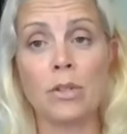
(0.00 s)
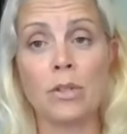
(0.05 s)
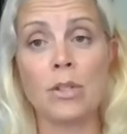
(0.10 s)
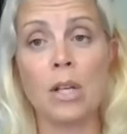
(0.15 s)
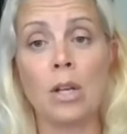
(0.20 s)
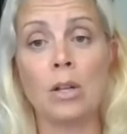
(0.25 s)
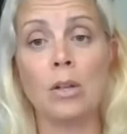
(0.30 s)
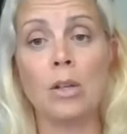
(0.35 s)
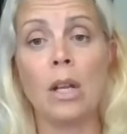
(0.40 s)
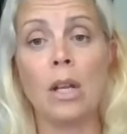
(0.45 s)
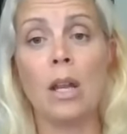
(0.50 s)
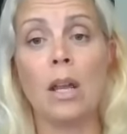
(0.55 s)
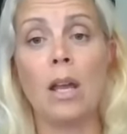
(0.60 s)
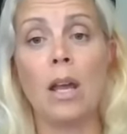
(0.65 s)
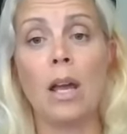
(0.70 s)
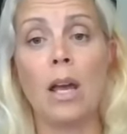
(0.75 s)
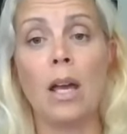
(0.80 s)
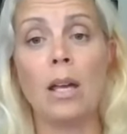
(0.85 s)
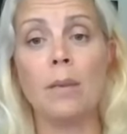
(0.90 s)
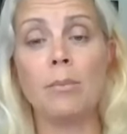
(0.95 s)
So
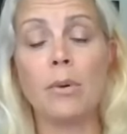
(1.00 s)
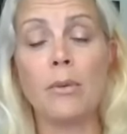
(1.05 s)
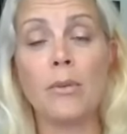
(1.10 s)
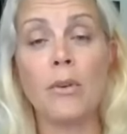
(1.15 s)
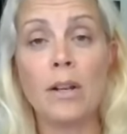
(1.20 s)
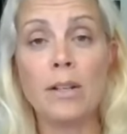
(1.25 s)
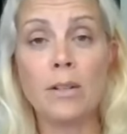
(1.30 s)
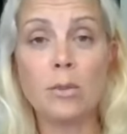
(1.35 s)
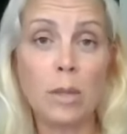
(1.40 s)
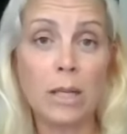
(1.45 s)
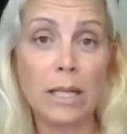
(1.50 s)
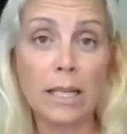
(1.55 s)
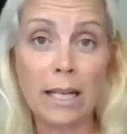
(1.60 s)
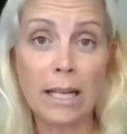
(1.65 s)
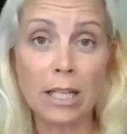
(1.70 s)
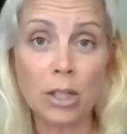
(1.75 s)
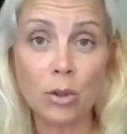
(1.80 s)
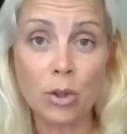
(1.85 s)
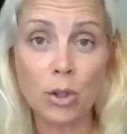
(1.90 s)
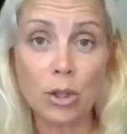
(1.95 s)
provided we can
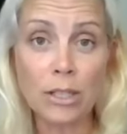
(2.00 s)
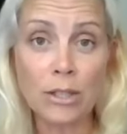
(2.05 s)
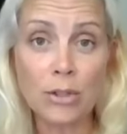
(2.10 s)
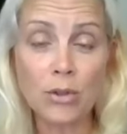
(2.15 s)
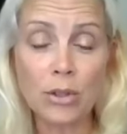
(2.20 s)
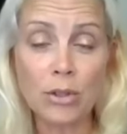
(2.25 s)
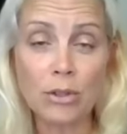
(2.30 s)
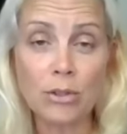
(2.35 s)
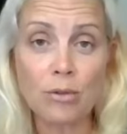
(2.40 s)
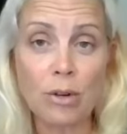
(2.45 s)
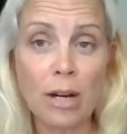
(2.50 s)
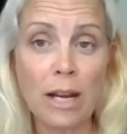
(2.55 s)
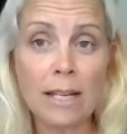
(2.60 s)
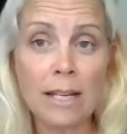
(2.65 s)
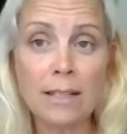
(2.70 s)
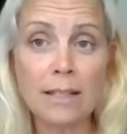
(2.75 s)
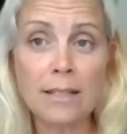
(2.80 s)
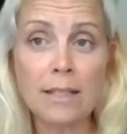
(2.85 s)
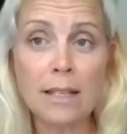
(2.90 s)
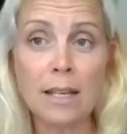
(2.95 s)
get you good interest
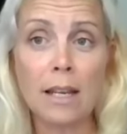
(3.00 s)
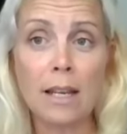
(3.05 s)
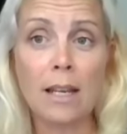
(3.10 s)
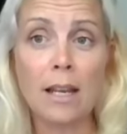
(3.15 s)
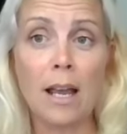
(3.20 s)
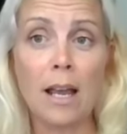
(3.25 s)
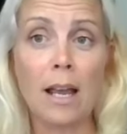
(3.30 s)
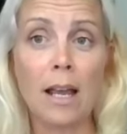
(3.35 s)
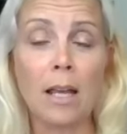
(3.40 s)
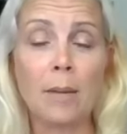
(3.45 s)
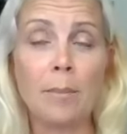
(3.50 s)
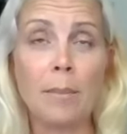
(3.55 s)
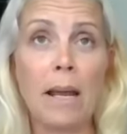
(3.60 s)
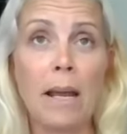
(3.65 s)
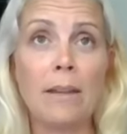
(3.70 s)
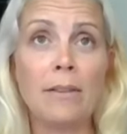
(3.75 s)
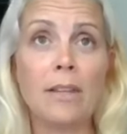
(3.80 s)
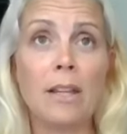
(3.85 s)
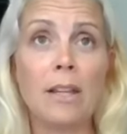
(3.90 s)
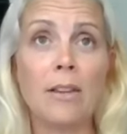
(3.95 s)
rates
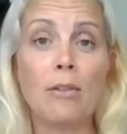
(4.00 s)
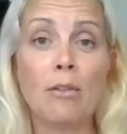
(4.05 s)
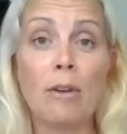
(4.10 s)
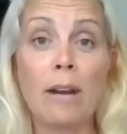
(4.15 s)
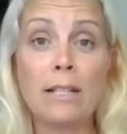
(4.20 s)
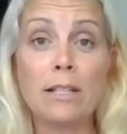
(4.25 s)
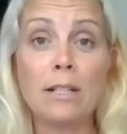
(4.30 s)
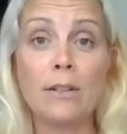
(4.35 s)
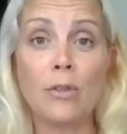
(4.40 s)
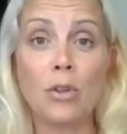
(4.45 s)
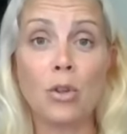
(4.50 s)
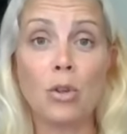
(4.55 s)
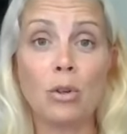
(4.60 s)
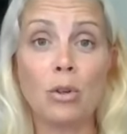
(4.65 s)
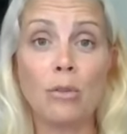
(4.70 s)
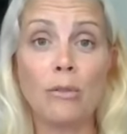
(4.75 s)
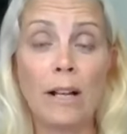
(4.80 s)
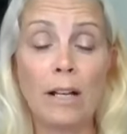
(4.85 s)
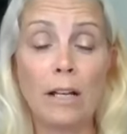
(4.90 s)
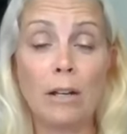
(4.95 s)
and that the rate of
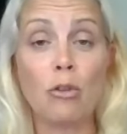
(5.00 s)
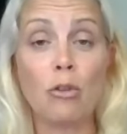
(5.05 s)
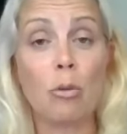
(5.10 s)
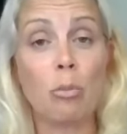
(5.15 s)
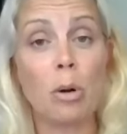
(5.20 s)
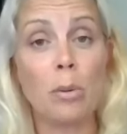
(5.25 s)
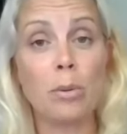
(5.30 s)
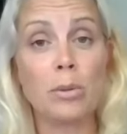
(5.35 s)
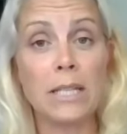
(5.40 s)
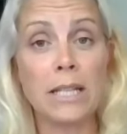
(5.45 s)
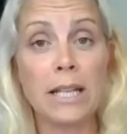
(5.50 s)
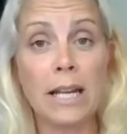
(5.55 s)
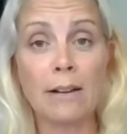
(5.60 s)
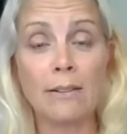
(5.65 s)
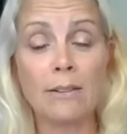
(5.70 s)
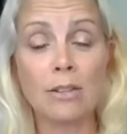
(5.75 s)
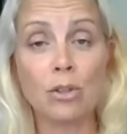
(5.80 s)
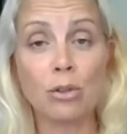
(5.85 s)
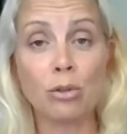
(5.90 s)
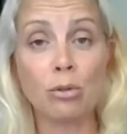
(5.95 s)
your value of your property
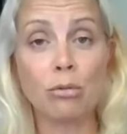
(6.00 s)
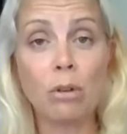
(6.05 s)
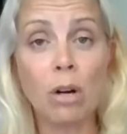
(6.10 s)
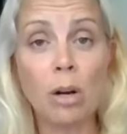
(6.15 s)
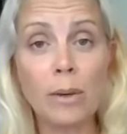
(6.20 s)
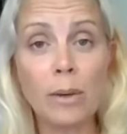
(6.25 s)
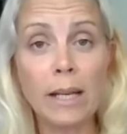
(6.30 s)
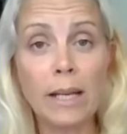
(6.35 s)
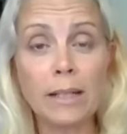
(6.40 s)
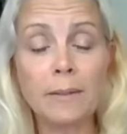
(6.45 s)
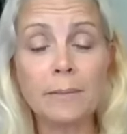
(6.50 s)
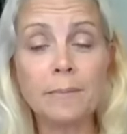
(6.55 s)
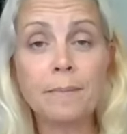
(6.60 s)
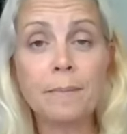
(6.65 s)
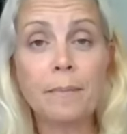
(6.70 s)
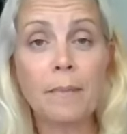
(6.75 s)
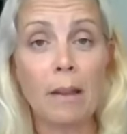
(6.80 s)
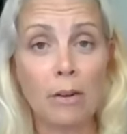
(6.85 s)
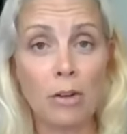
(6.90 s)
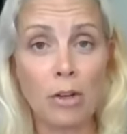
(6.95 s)
carries on growing,
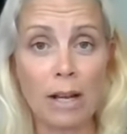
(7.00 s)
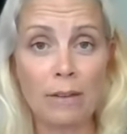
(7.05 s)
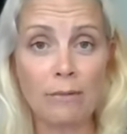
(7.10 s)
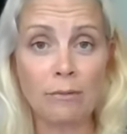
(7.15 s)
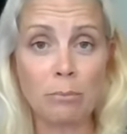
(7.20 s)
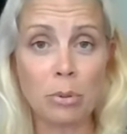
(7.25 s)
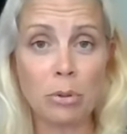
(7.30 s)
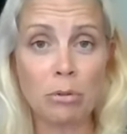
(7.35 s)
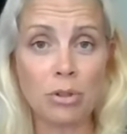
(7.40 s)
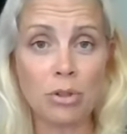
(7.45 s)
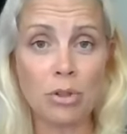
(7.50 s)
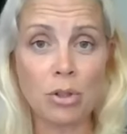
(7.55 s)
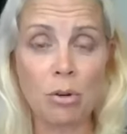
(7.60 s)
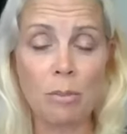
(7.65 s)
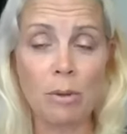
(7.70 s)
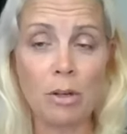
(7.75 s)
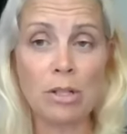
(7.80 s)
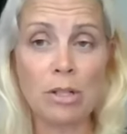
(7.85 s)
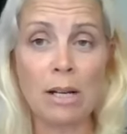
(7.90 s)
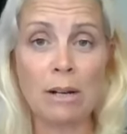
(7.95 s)
and you haven't pulled too
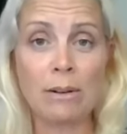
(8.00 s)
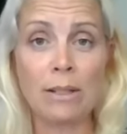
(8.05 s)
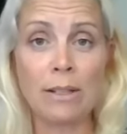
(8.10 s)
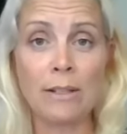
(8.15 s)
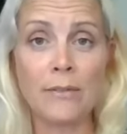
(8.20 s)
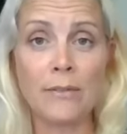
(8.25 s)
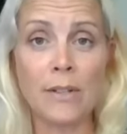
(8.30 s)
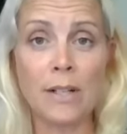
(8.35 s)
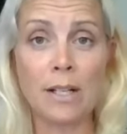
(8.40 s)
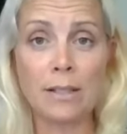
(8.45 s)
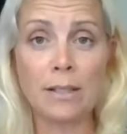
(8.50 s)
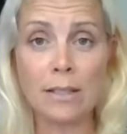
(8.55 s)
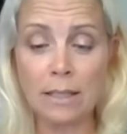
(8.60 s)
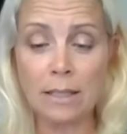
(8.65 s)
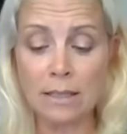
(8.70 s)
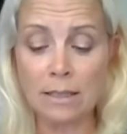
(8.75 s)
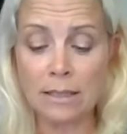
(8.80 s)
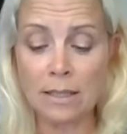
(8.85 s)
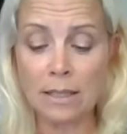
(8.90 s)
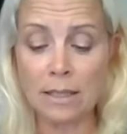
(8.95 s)
much out in the first
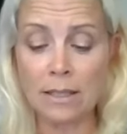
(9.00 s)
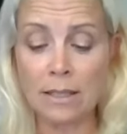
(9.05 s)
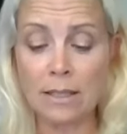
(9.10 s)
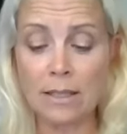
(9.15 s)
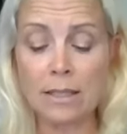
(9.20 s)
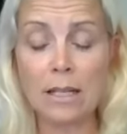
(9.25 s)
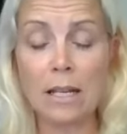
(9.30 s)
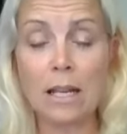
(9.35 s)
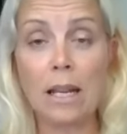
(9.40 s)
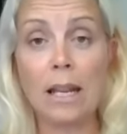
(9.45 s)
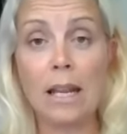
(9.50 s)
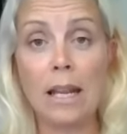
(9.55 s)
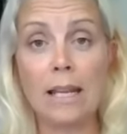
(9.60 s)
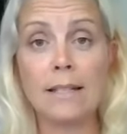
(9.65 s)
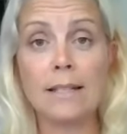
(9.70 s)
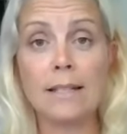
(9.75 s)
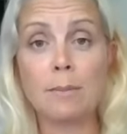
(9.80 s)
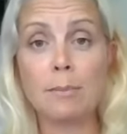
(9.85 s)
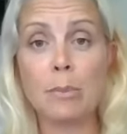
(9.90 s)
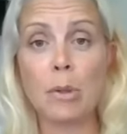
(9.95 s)
instance,
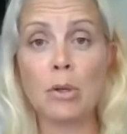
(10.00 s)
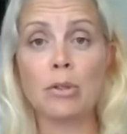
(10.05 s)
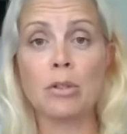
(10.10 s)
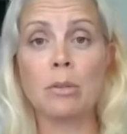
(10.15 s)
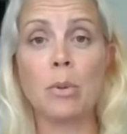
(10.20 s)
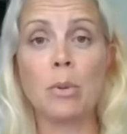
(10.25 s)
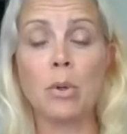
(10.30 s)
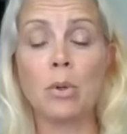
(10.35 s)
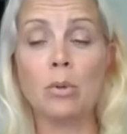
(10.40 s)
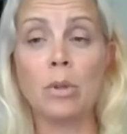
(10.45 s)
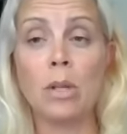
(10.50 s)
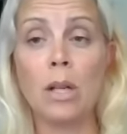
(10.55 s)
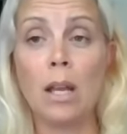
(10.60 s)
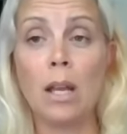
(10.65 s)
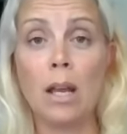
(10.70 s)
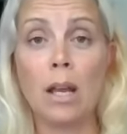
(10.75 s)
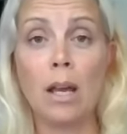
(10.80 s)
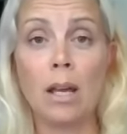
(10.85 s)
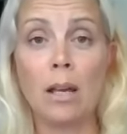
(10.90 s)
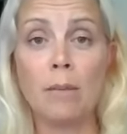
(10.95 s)
it is possible
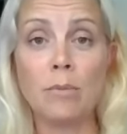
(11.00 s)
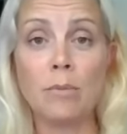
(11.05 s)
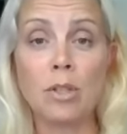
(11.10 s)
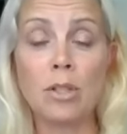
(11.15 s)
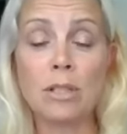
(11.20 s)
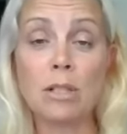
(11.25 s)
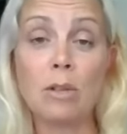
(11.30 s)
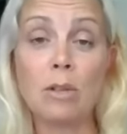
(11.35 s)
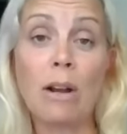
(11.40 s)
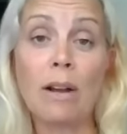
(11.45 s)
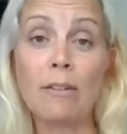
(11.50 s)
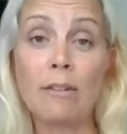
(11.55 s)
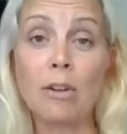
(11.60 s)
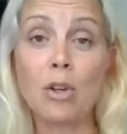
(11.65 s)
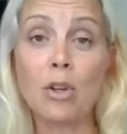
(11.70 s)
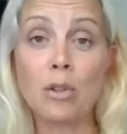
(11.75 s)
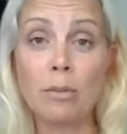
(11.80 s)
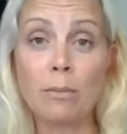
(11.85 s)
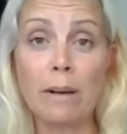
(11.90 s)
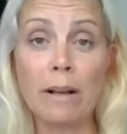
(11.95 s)
to still have a
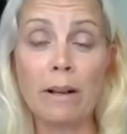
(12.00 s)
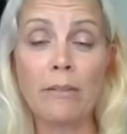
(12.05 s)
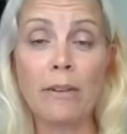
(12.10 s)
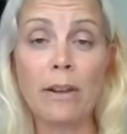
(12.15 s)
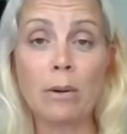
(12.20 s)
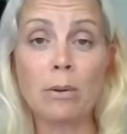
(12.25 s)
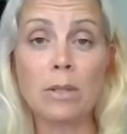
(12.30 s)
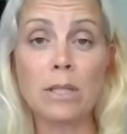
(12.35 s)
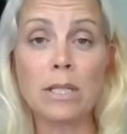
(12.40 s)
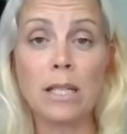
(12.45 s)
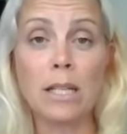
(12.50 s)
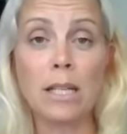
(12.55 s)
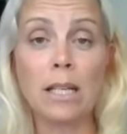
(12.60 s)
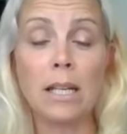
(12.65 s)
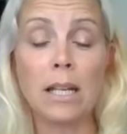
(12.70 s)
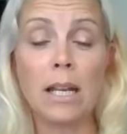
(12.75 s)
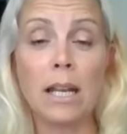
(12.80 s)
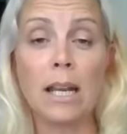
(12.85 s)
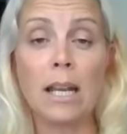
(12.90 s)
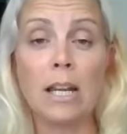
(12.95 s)
good amount of equity
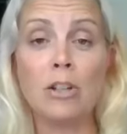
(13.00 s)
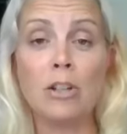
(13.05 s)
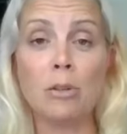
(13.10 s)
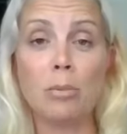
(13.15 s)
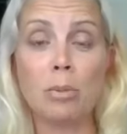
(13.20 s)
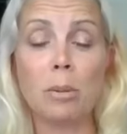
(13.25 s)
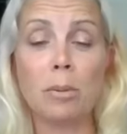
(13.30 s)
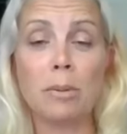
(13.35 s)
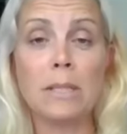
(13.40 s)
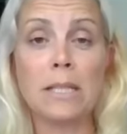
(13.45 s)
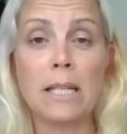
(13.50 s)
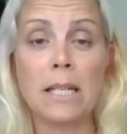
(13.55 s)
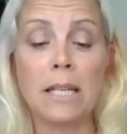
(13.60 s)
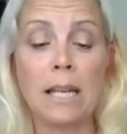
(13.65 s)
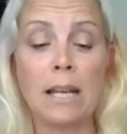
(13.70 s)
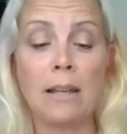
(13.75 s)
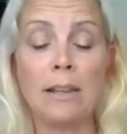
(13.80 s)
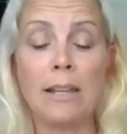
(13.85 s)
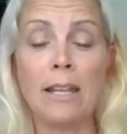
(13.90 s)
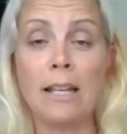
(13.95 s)
in your
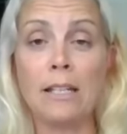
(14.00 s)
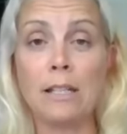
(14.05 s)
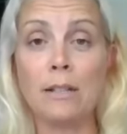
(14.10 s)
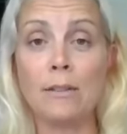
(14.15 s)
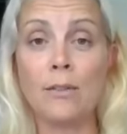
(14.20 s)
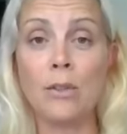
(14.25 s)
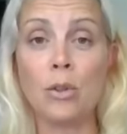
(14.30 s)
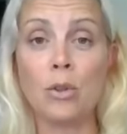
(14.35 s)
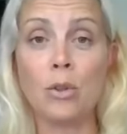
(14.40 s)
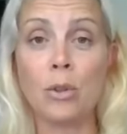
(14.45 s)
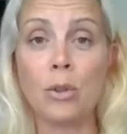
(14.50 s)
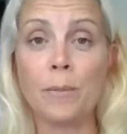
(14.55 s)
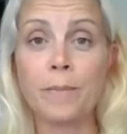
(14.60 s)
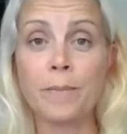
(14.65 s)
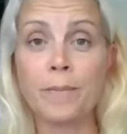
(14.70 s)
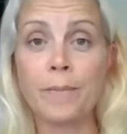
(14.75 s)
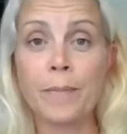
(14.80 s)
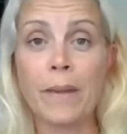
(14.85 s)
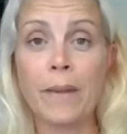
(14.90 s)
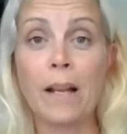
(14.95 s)
property at the end of your
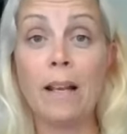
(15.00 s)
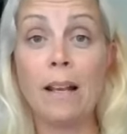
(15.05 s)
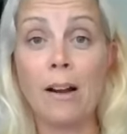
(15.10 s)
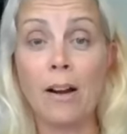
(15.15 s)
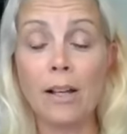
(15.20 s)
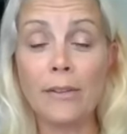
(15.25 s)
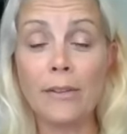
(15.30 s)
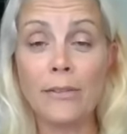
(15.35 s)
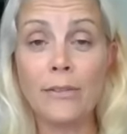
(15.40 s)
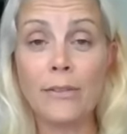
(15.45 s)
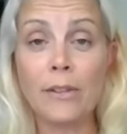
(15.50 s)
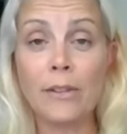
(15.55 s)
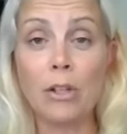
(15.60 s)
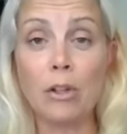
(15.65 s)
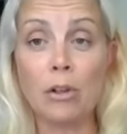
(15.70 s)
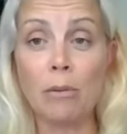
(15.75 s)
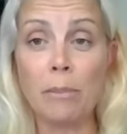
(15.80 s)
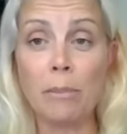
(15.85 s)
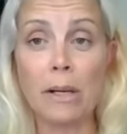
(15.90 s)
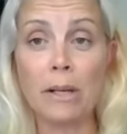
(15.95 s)
life that
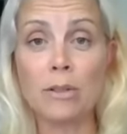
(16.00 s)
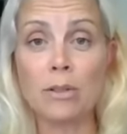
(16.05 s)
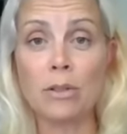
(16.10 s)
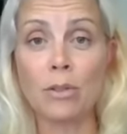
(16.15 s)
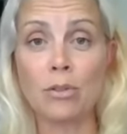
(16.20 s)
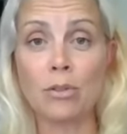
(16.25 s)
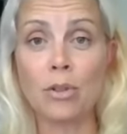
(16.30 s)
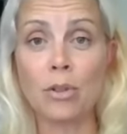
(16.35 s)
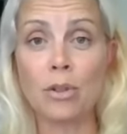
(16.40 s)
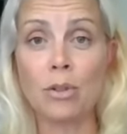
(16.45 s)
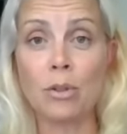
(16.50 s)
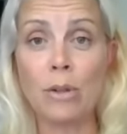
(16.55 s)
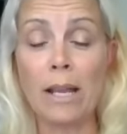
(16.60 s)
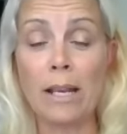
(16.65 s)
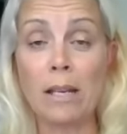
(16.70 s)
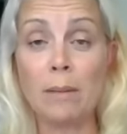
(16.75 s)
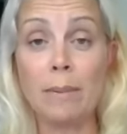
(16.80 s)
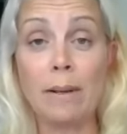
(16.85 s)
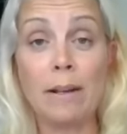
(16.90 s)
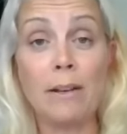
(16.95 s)
you can pass on to
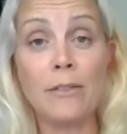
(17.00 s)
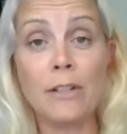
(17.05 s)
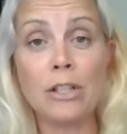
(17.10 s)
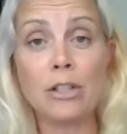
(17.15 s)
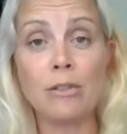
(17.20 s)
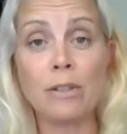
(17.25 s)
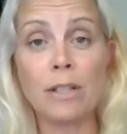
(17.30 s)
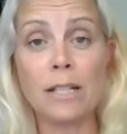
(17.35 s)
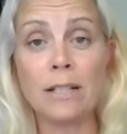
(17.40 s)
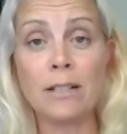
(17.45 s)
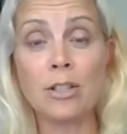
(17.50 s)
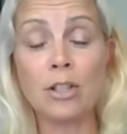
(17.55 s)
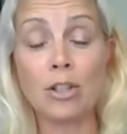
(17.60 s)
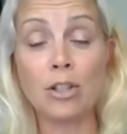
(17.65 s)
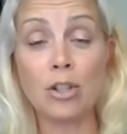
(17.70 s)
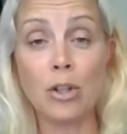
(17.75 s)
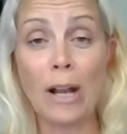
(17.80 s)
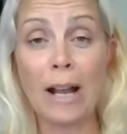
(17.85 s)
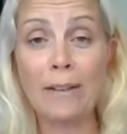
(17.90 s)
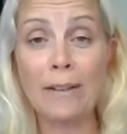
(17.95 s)
any beneficiaries
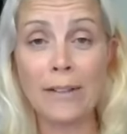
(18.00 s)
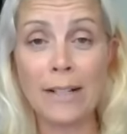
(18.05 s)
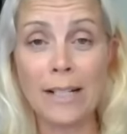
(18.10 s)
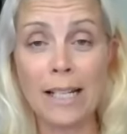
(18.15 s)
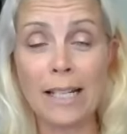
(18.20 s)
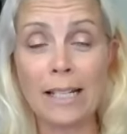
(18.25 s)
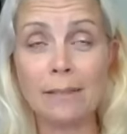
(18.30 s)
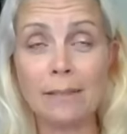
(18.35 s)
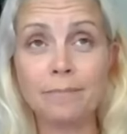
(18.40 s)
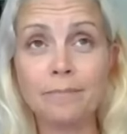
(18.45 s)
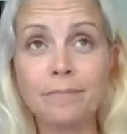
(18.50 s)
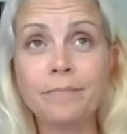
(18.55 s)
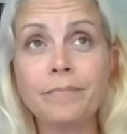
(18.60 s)
should you have any.